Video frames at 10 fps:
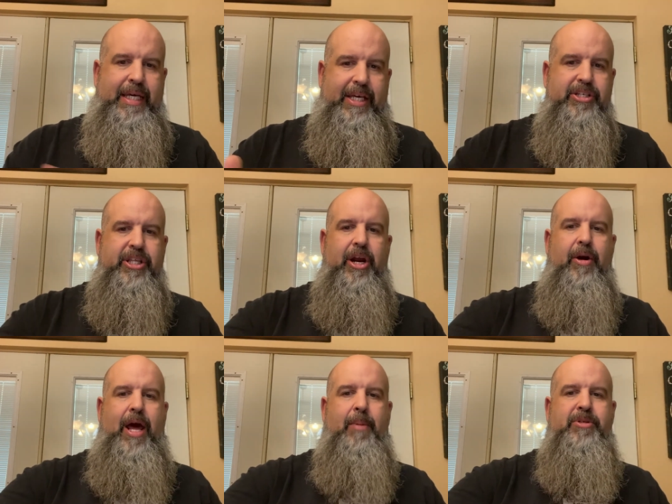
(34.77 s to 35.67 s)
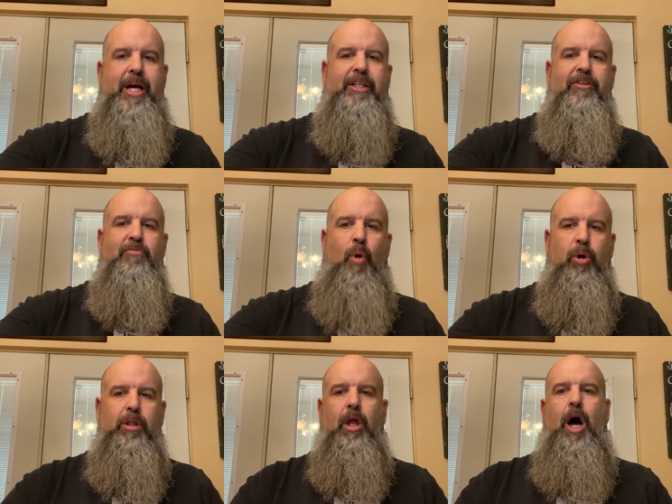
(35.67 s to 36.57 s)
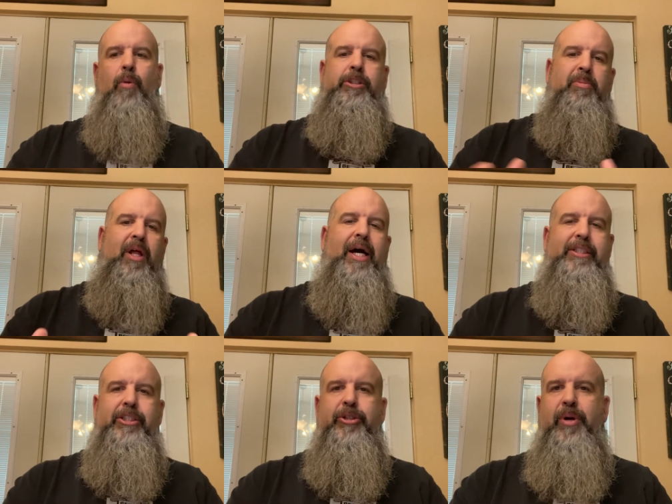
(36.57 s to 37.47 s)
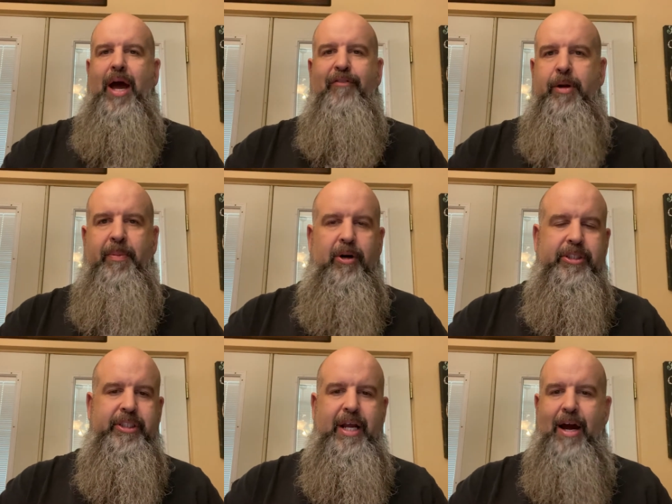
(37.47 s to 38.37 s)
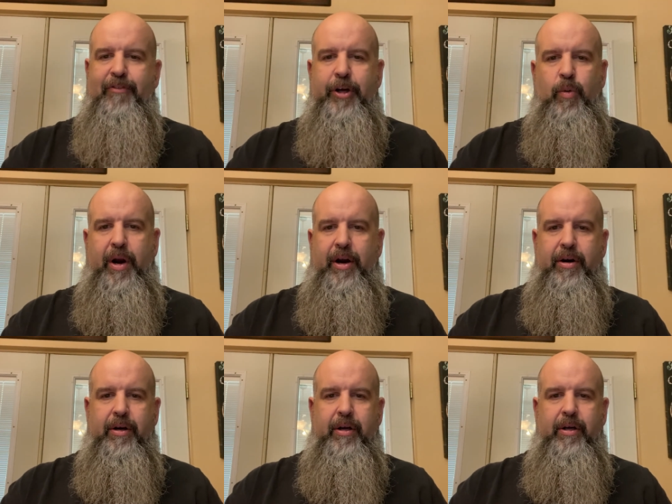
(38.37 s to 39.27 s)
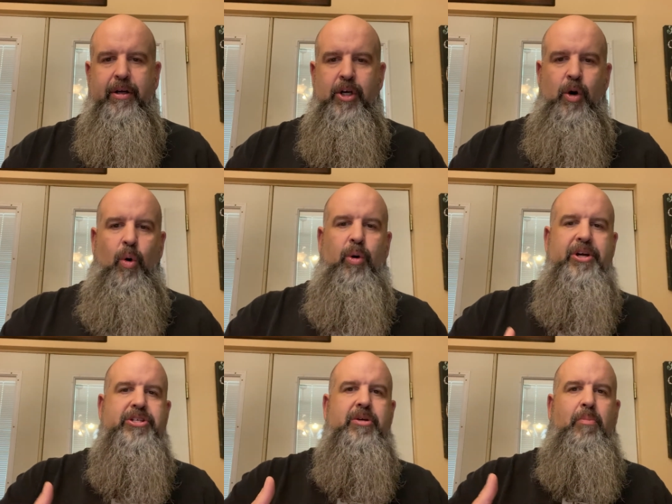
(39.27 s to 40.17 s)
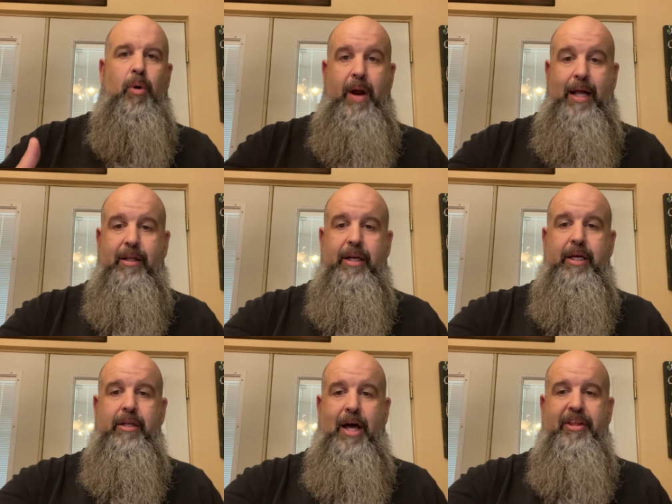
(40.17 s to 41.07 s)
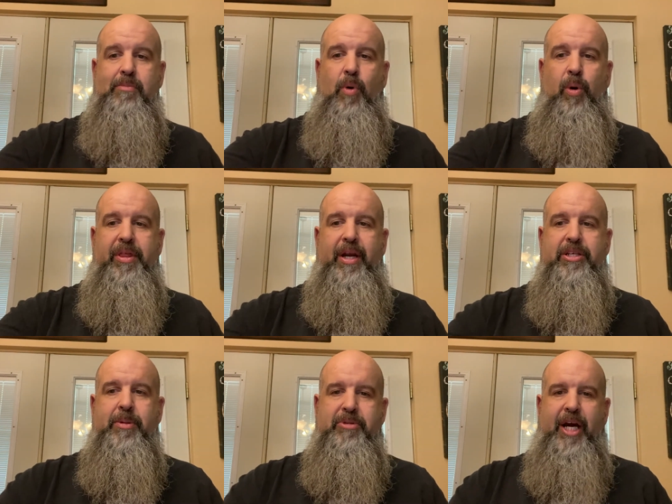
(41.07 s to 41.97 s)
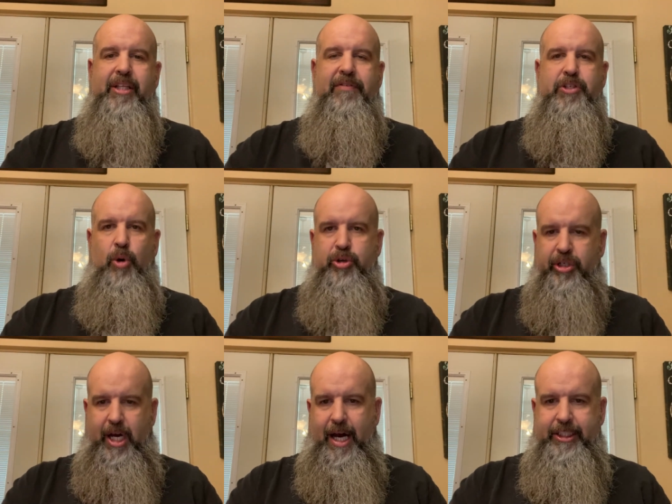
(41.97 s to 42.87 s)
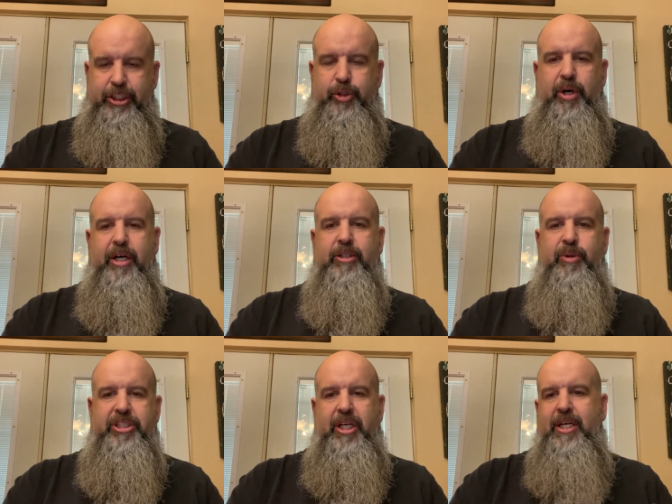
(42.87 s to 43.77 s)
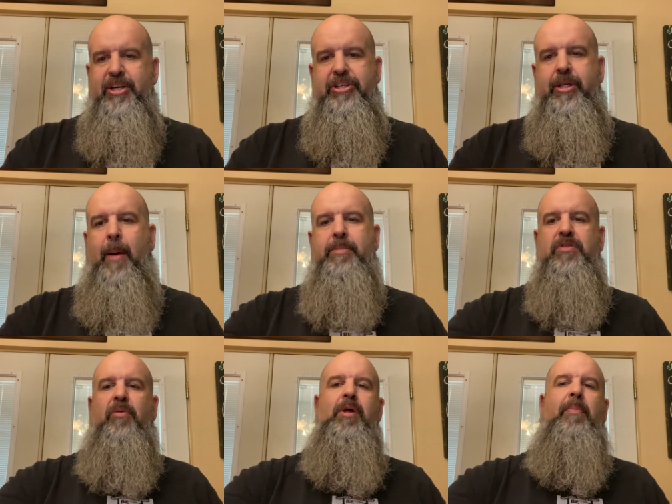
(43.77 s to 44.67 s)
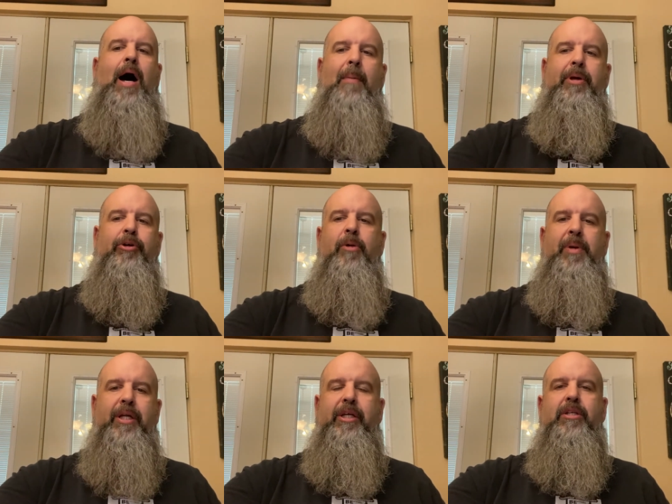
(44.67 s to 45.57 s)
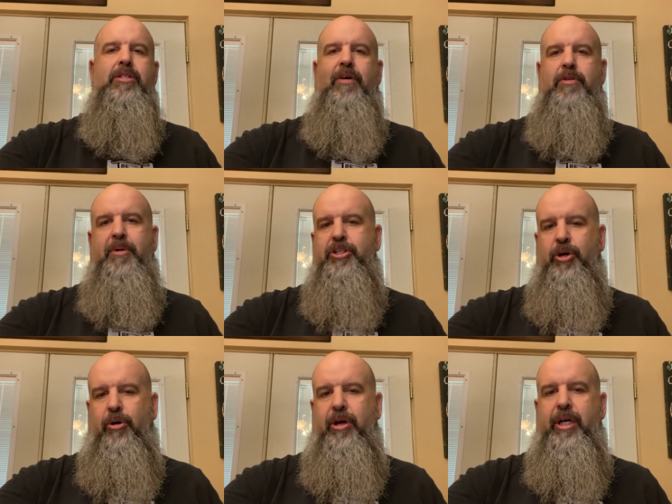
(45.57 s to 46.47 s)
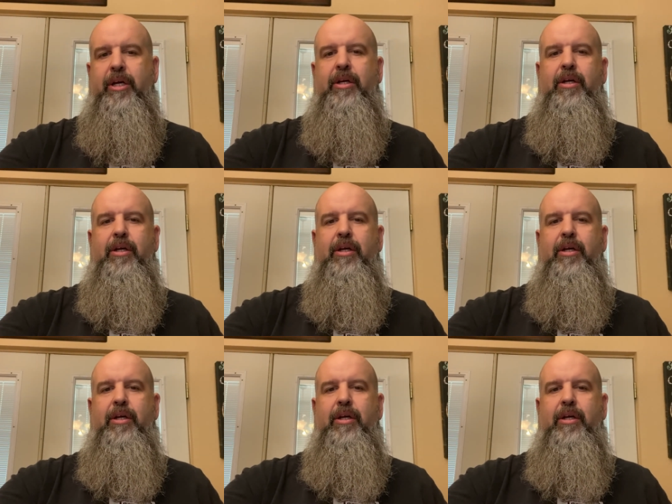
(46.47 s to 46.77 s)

Is there an objective moral law which applies to every person everywhere? Or is morality nothing more than a subjective social construct which stems from the popular opinions of the majority?